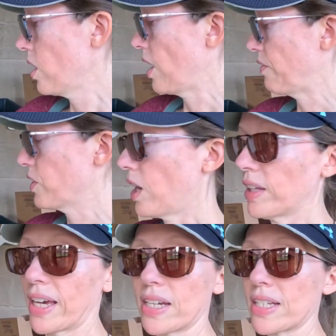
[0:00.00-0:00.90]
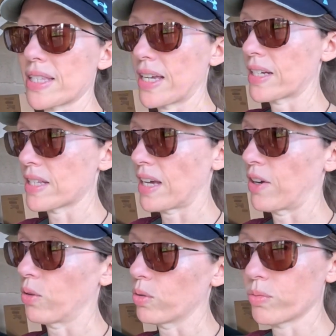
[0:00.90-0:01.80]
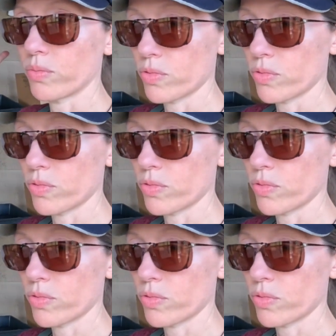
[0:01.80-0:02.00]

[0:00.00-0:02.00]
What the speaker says: I've got like an insecticidal